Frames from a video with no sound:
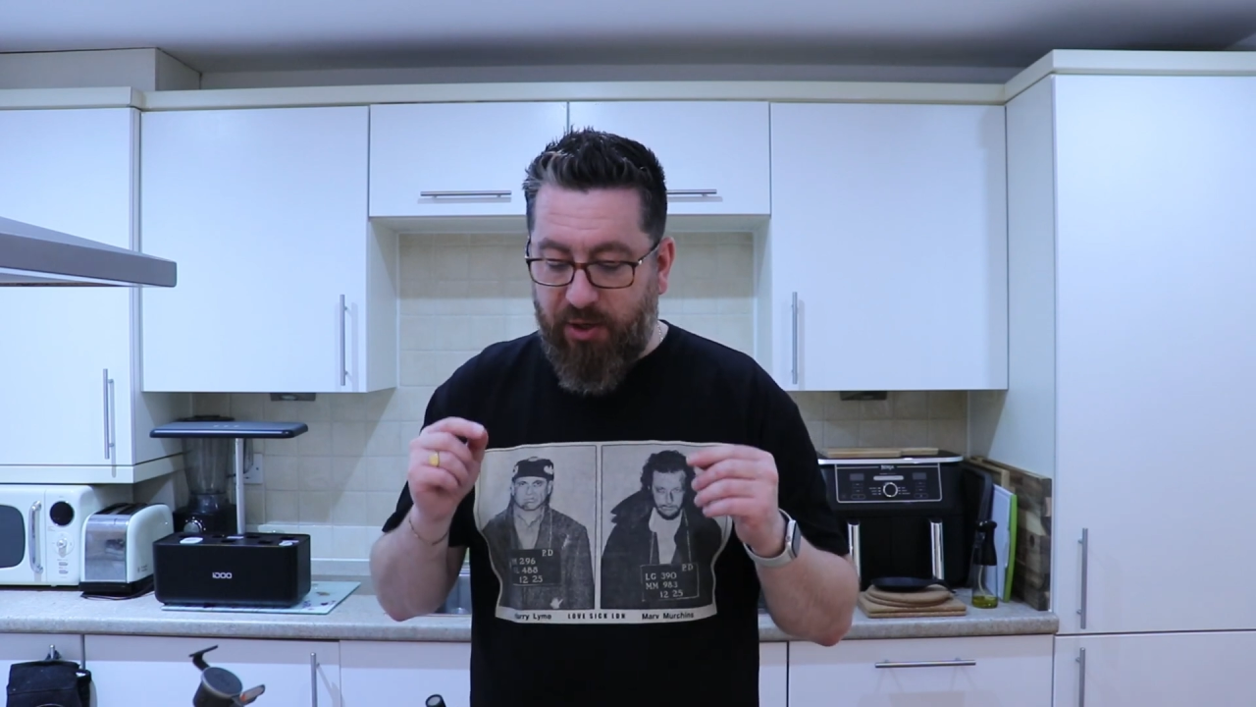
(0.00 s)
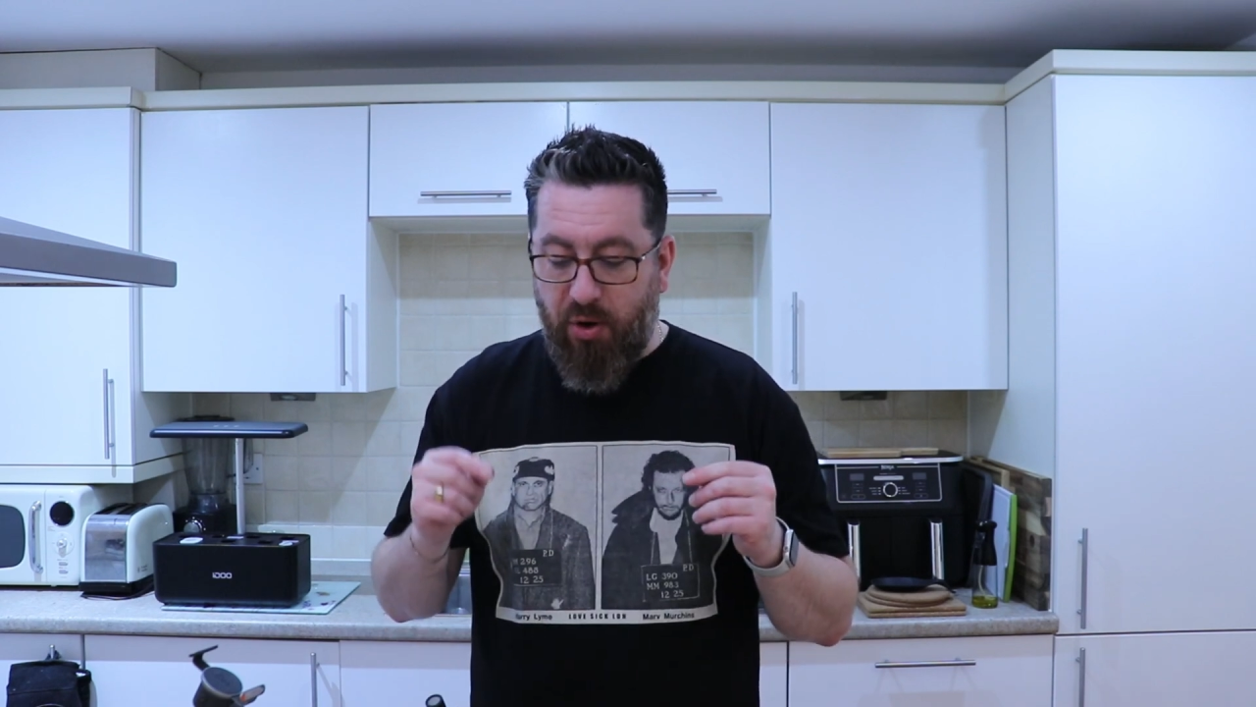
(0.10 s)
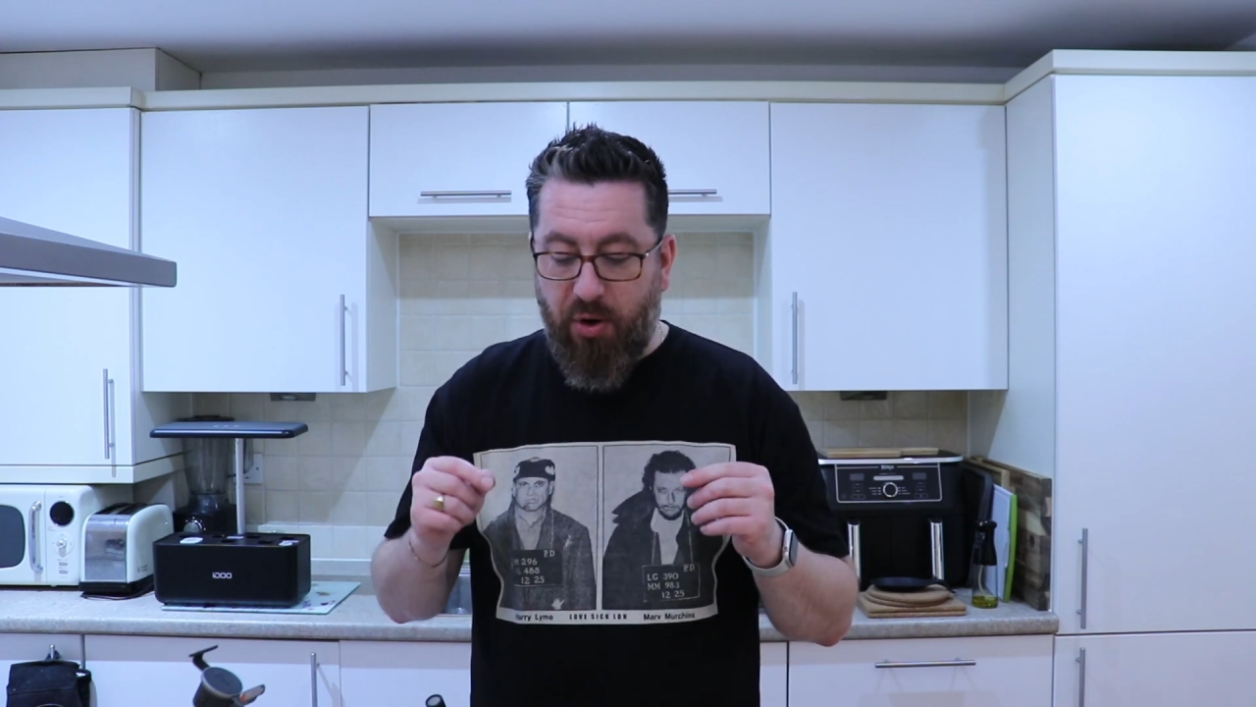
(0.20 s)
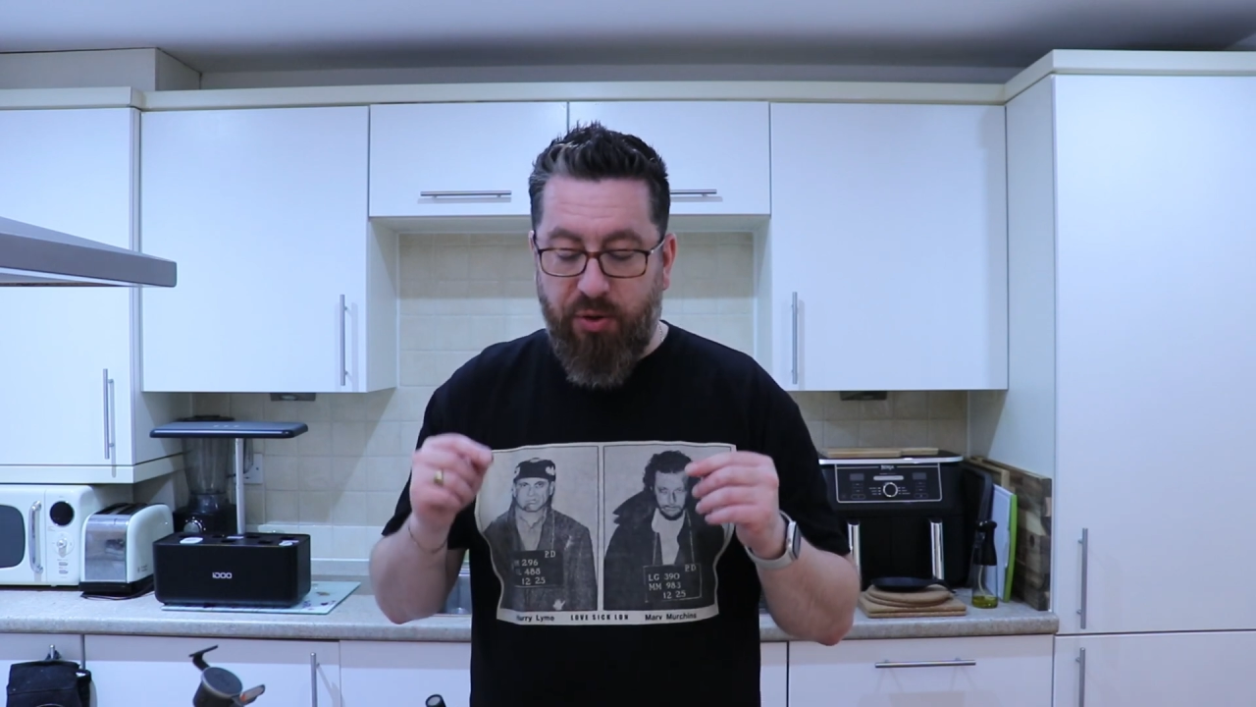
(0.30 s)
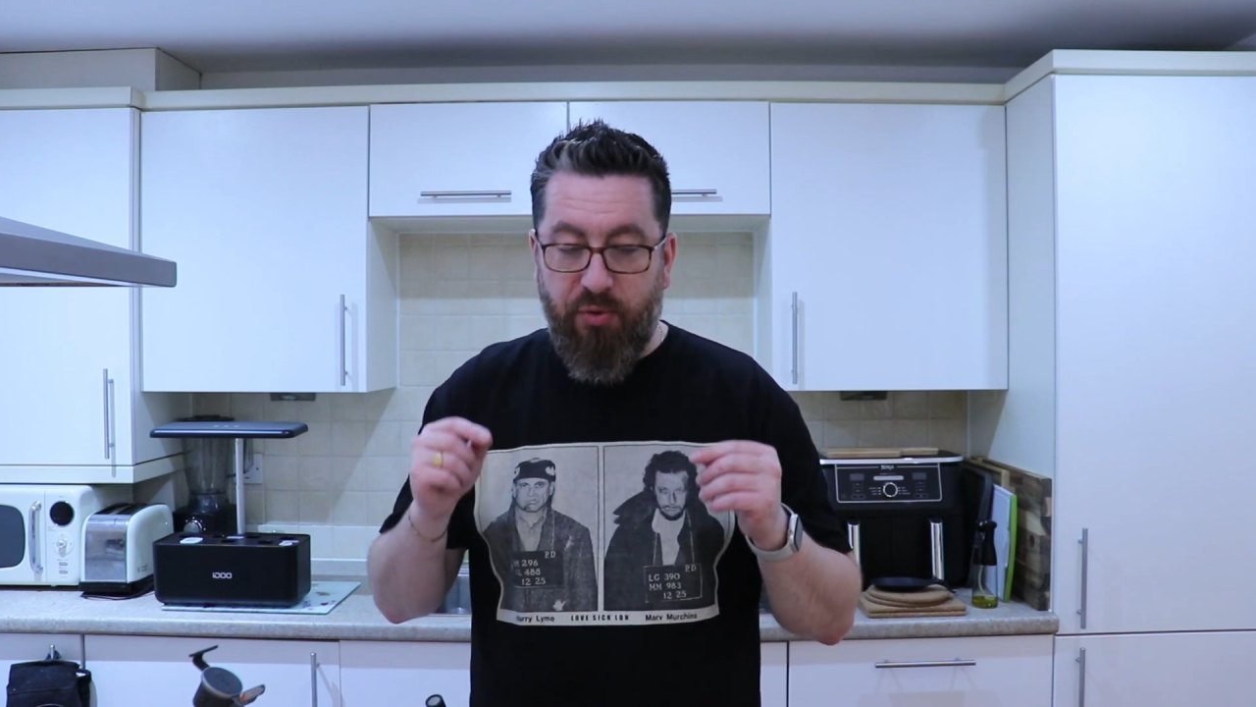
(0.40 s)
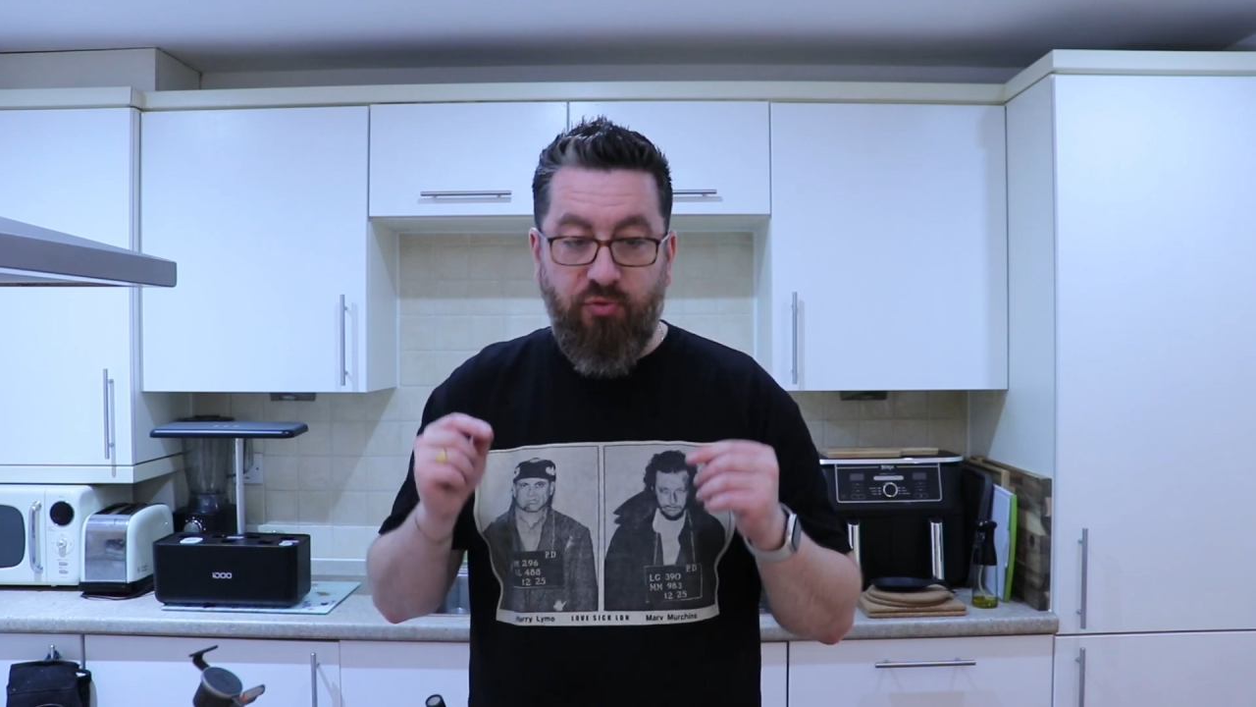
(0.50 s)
got the